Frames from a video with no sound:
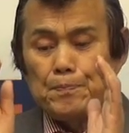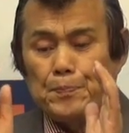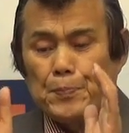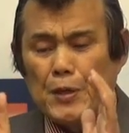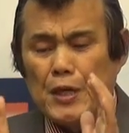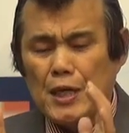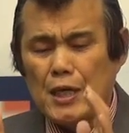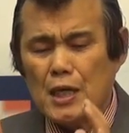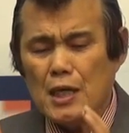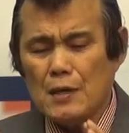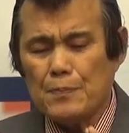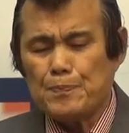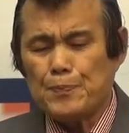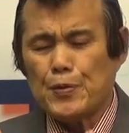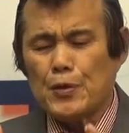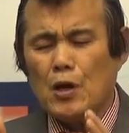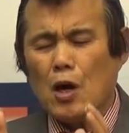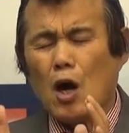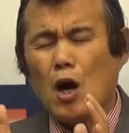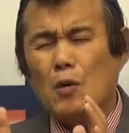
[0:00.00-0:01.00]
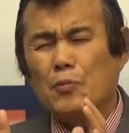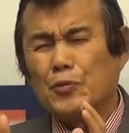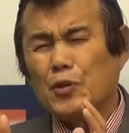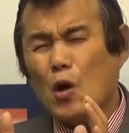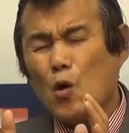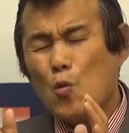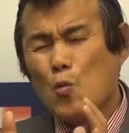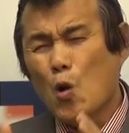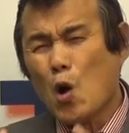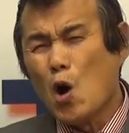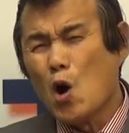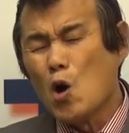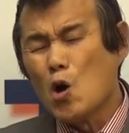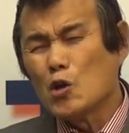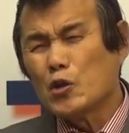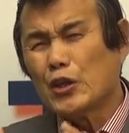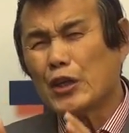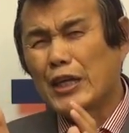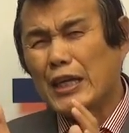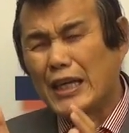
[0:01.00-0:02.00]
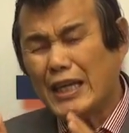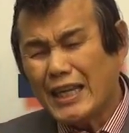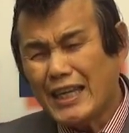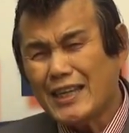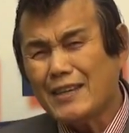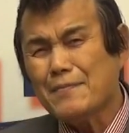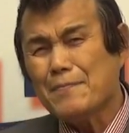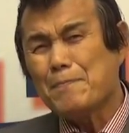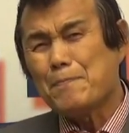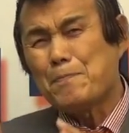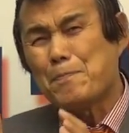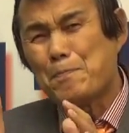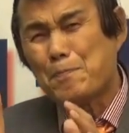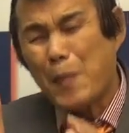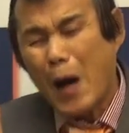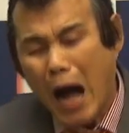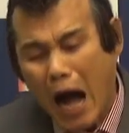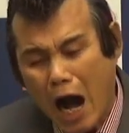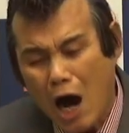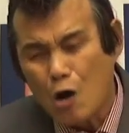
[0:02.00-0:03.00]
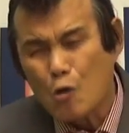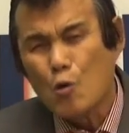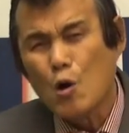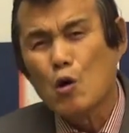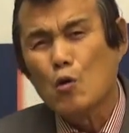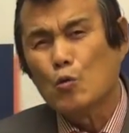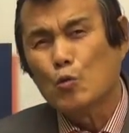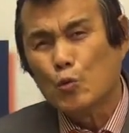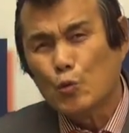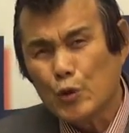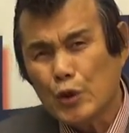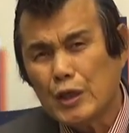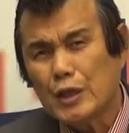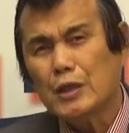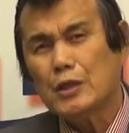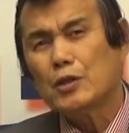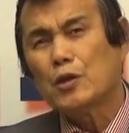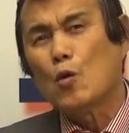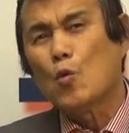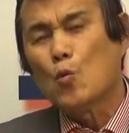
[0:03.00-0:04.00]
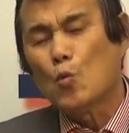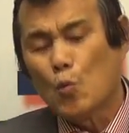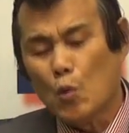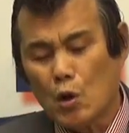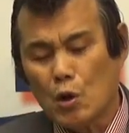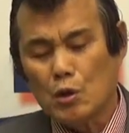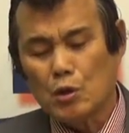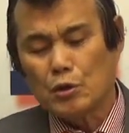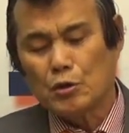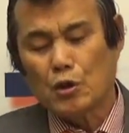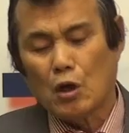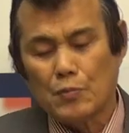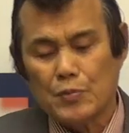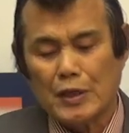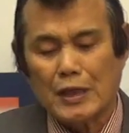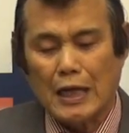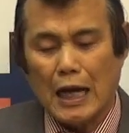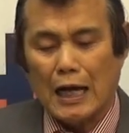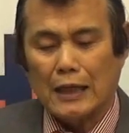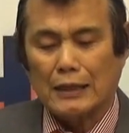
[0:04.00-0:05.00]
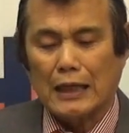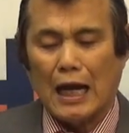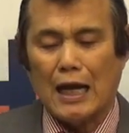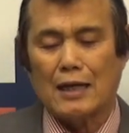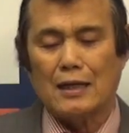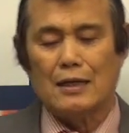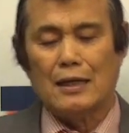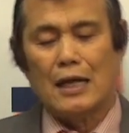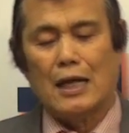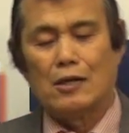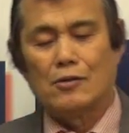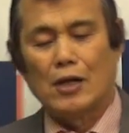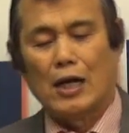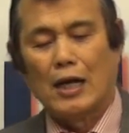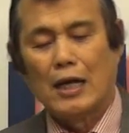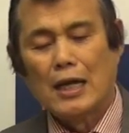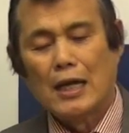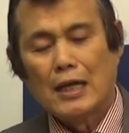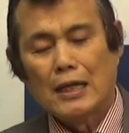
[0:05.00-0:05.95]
people of the world in power with the word of God. Hallelujah.